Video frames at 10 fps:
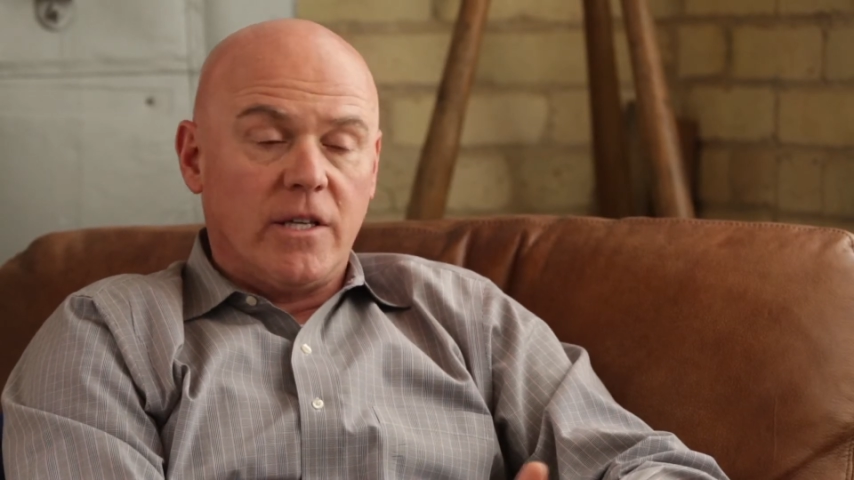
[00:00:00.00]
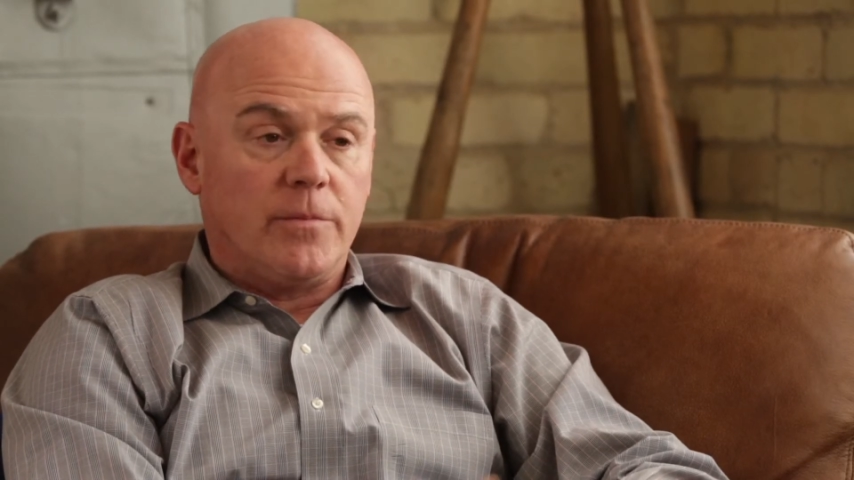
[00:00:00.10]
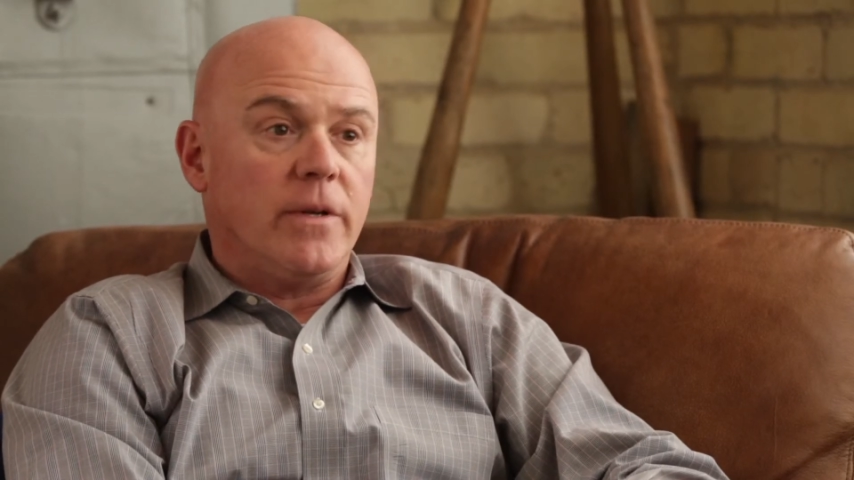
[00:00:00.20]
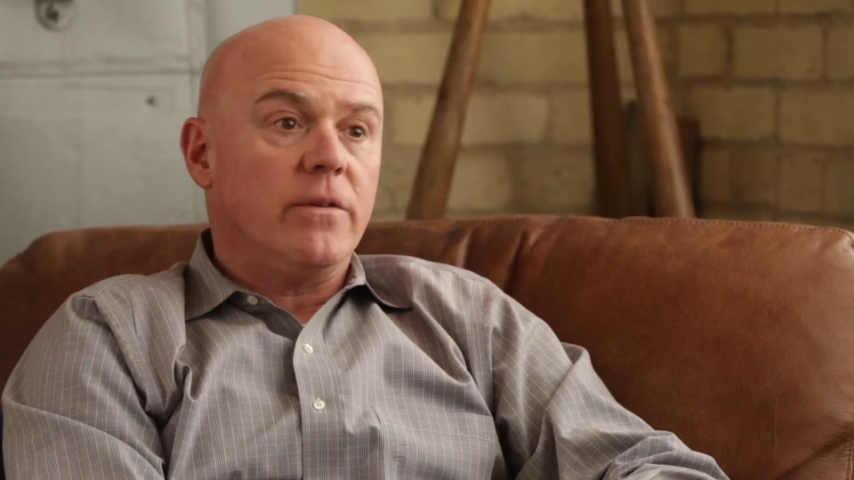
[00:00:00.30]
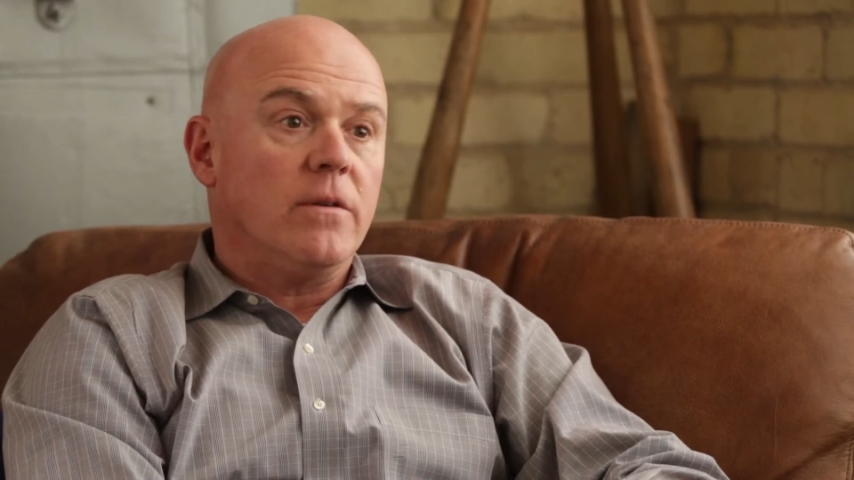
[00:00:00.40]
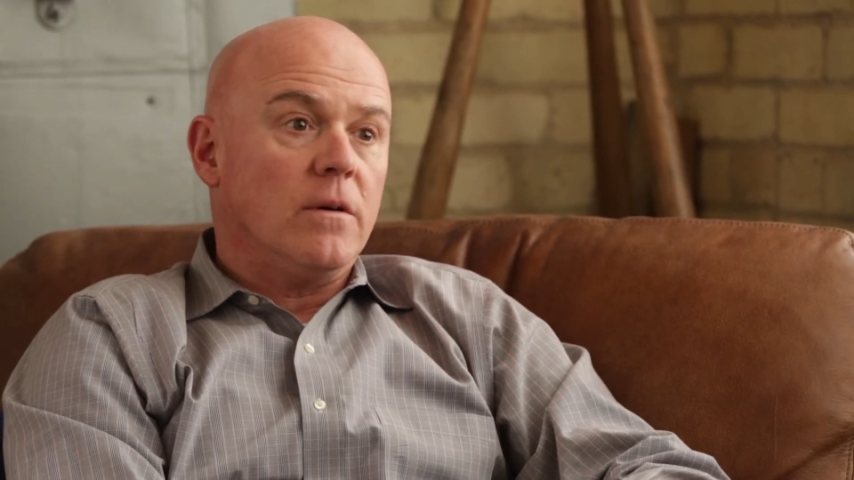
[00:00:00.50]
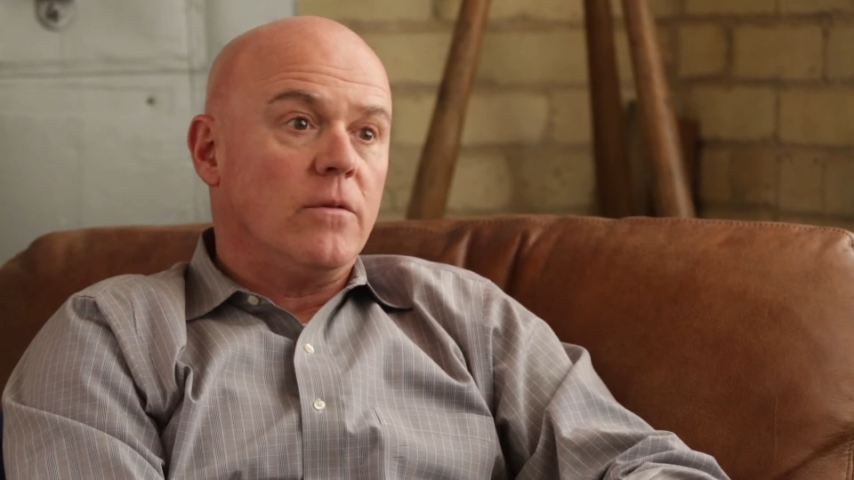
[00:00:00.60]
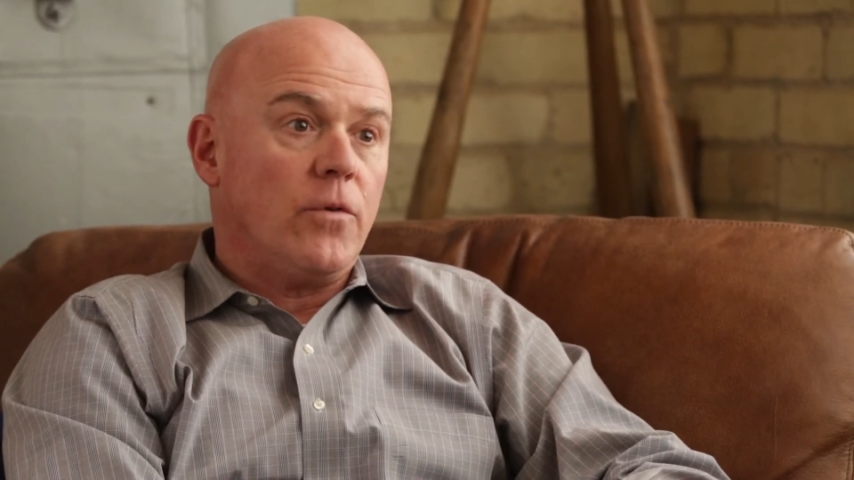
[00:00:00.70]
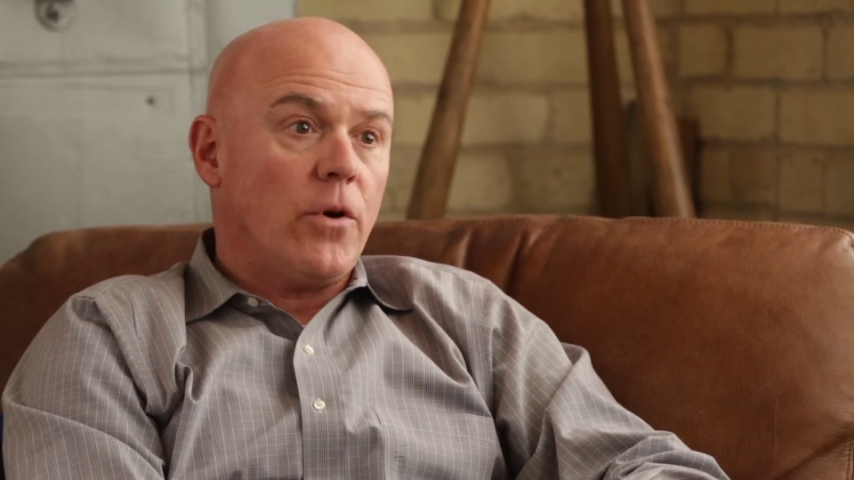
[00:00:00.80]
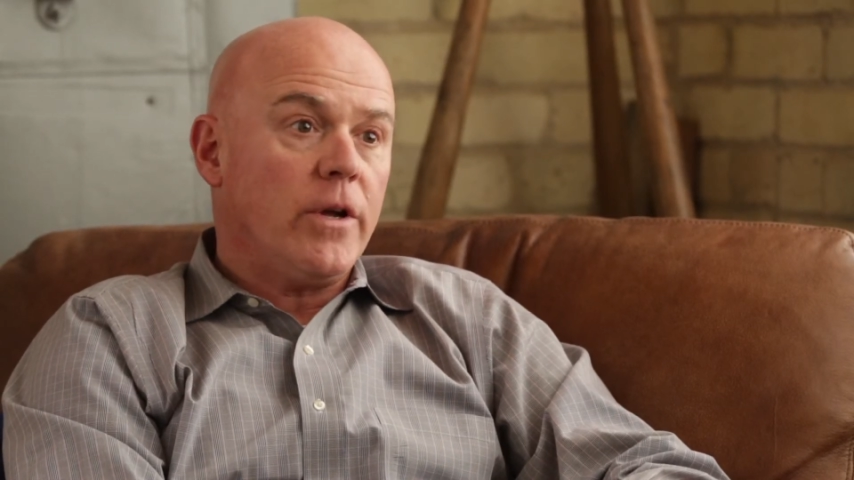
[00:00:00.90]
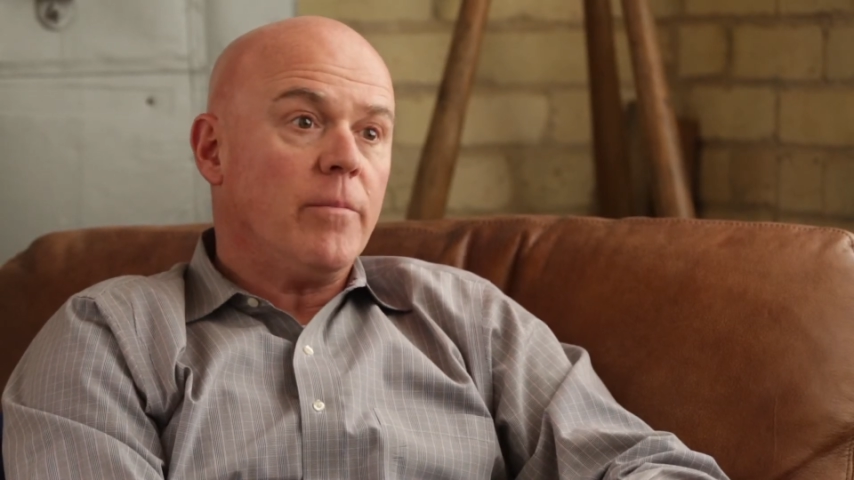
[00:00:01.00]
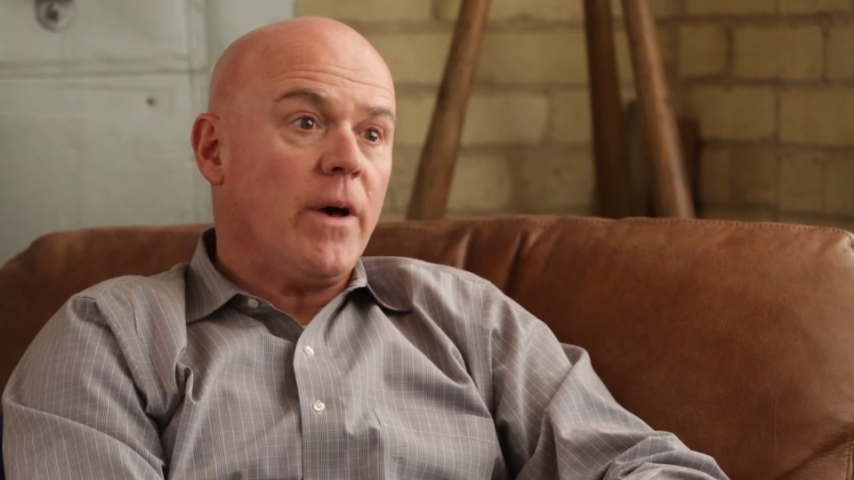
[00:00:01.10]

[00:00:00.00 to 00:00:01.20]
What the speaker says: it's been very